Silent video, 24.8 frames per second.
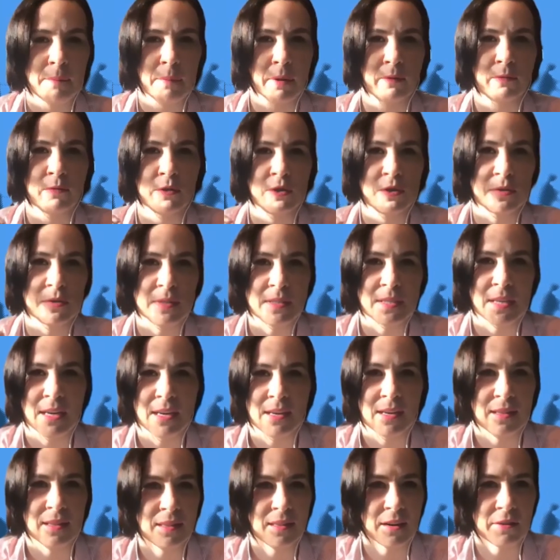But would you
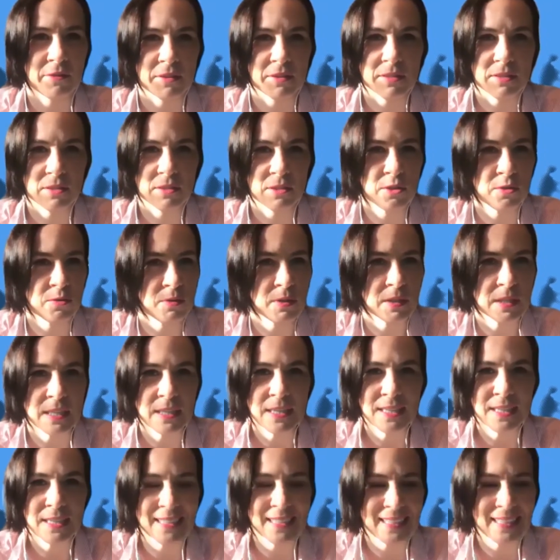say that there is a
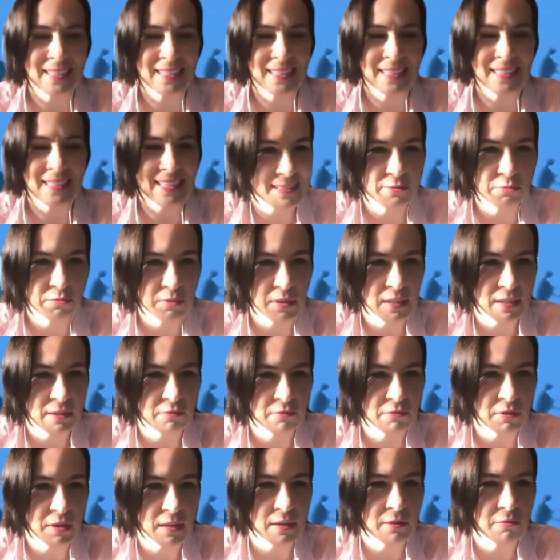uniqueness
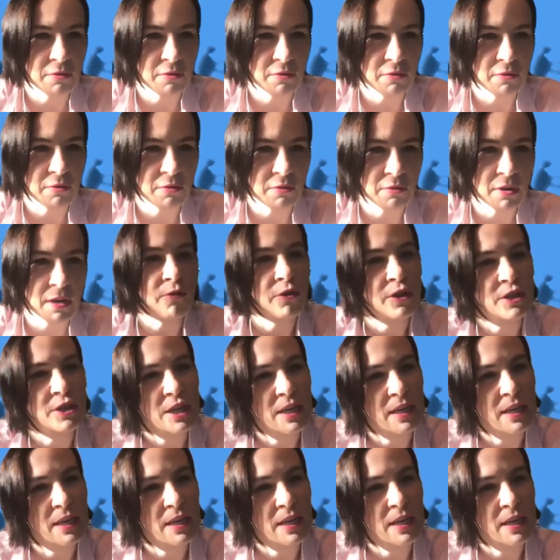really for
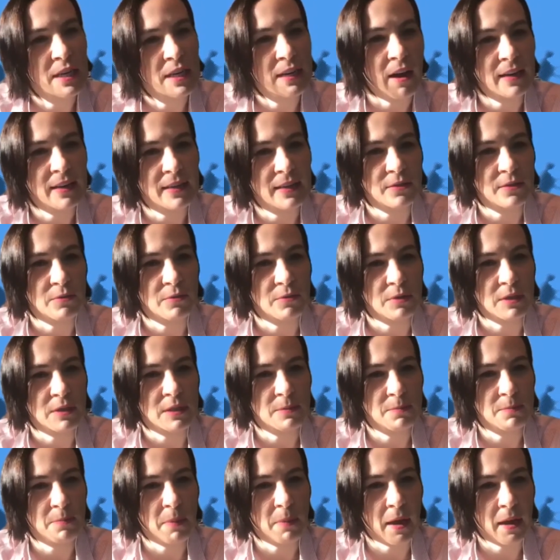Geneva in this
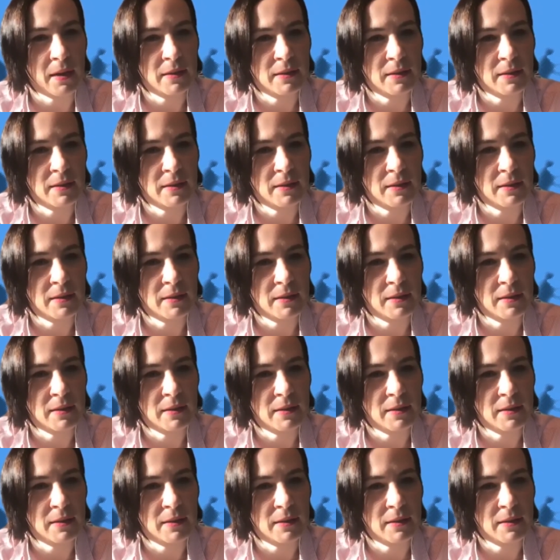respect?